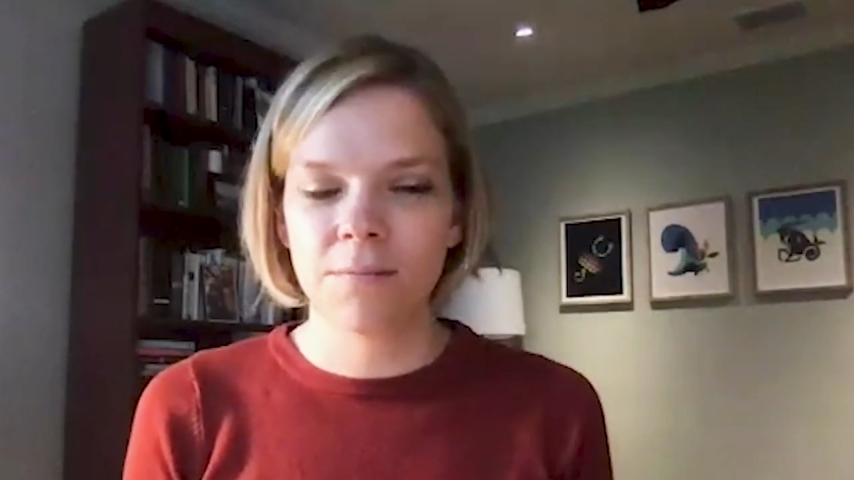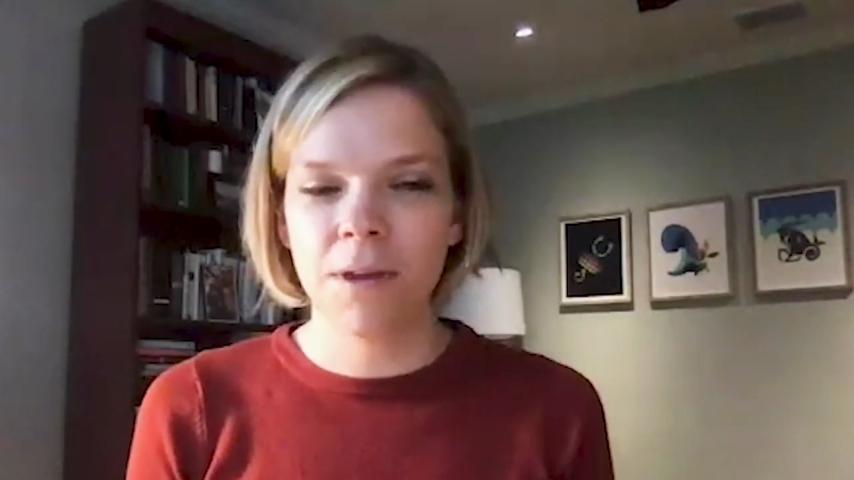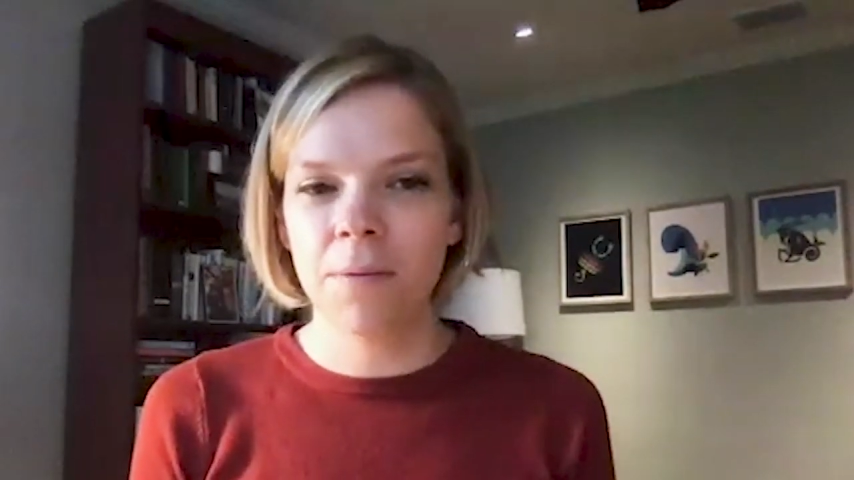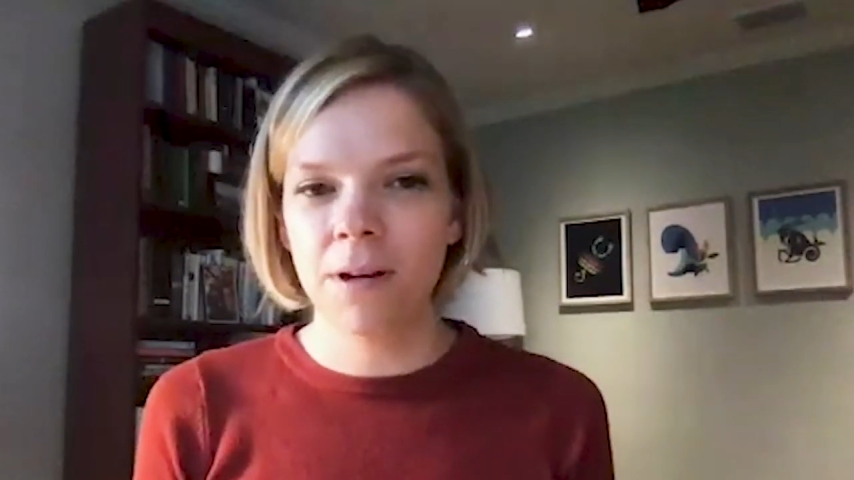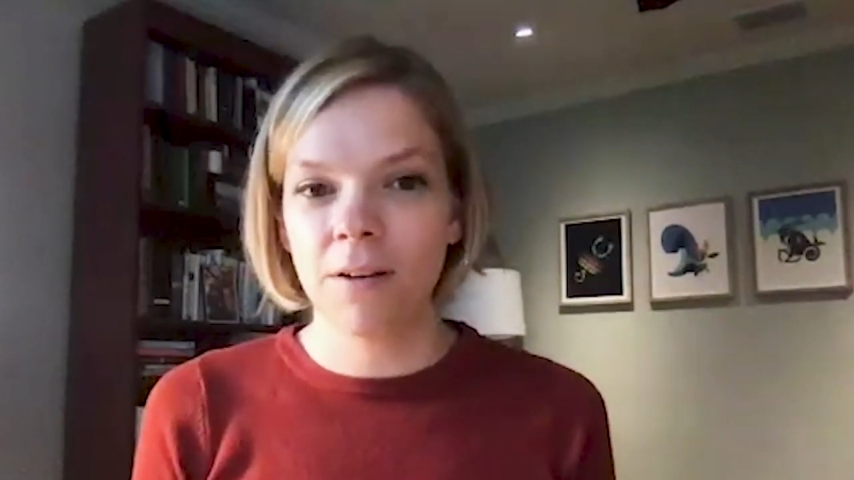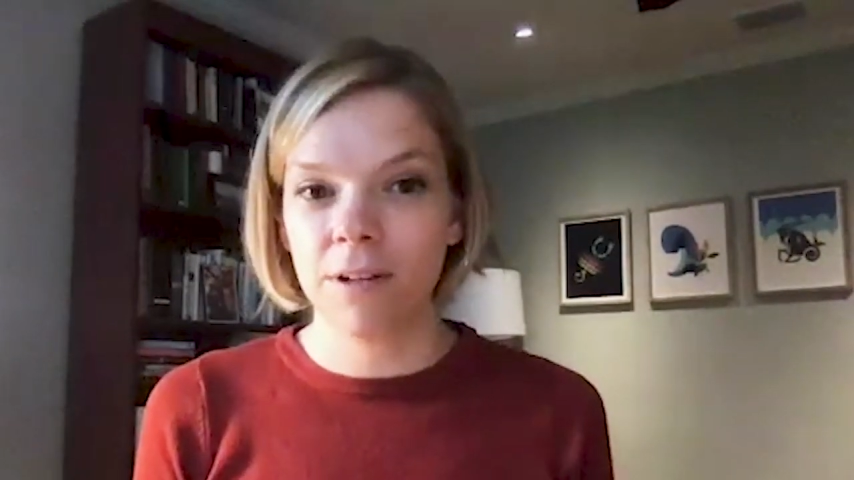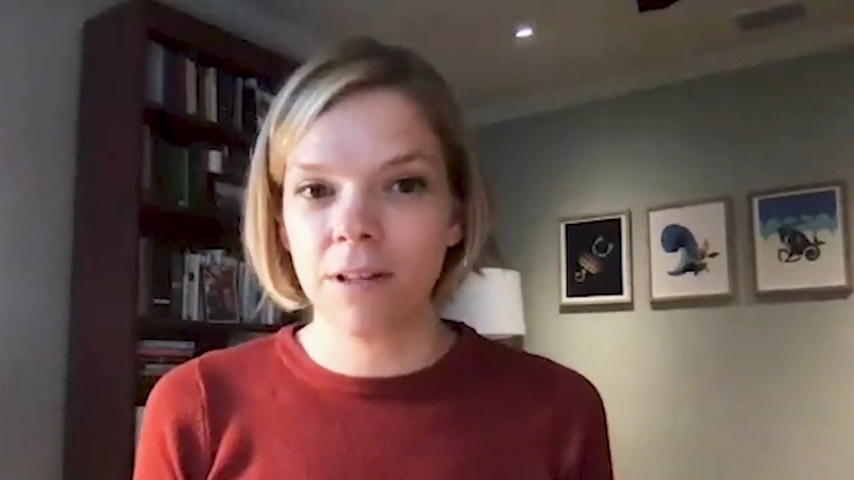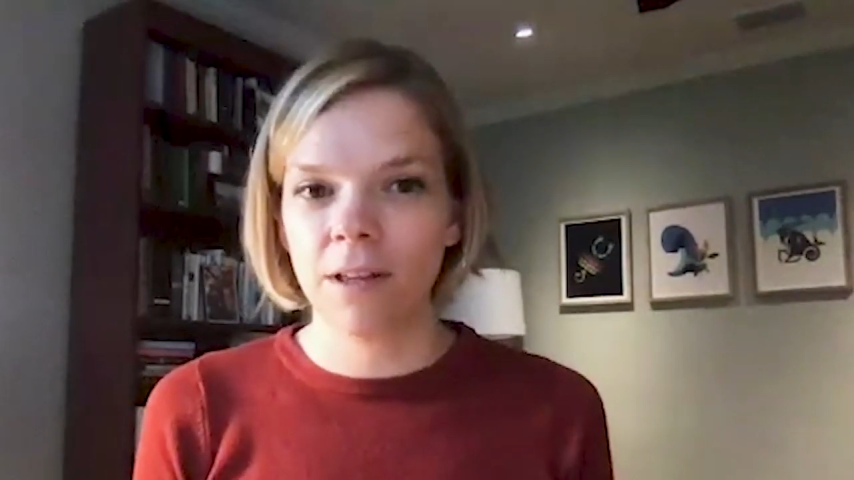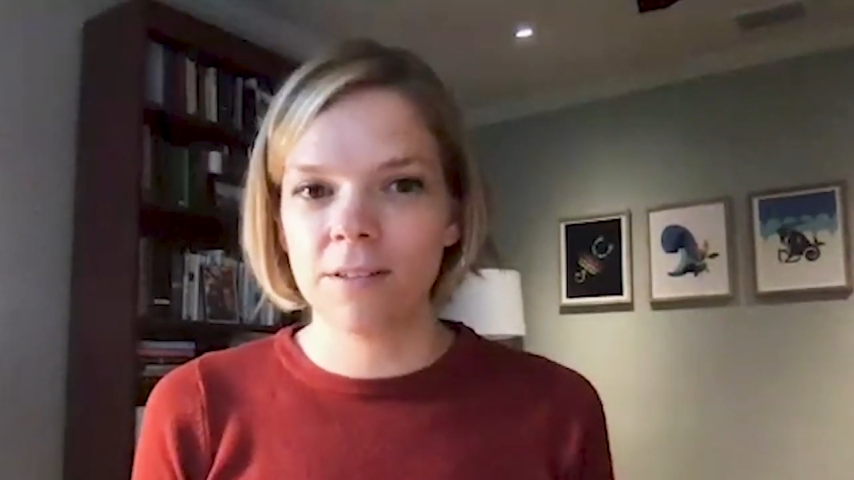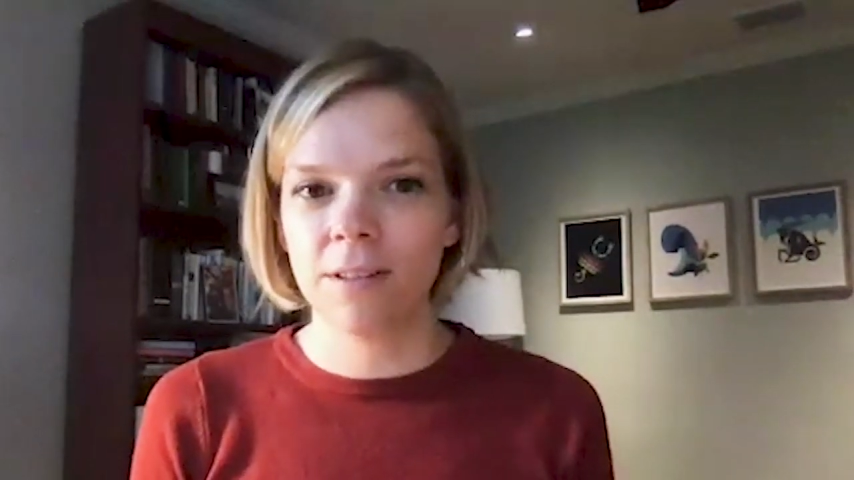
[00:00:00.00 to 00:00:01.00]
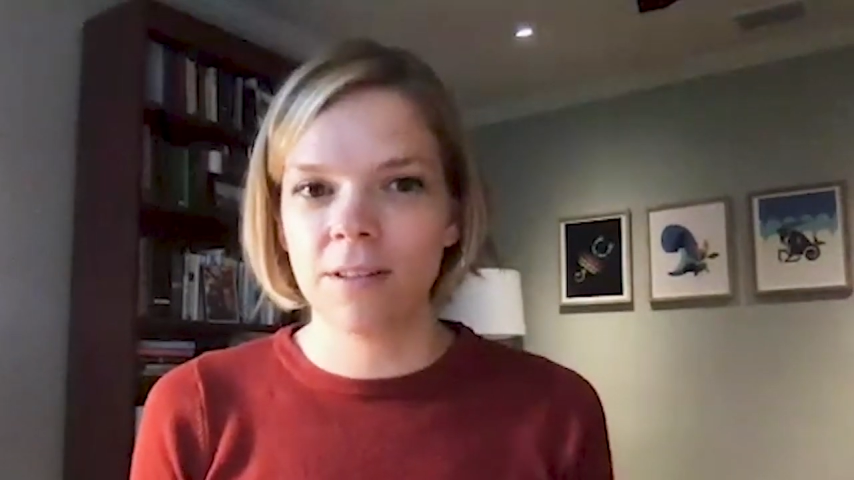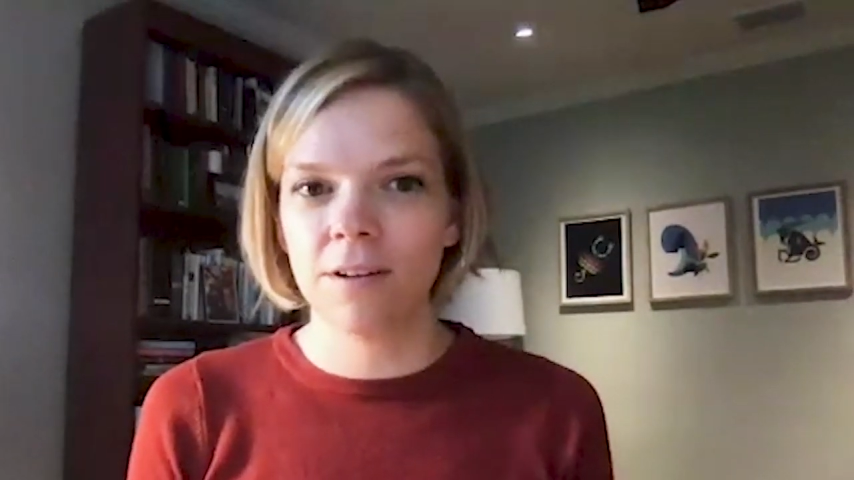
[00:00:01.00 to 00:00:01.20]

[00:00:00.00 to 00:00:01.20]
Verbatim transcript: maybe not realizing that you're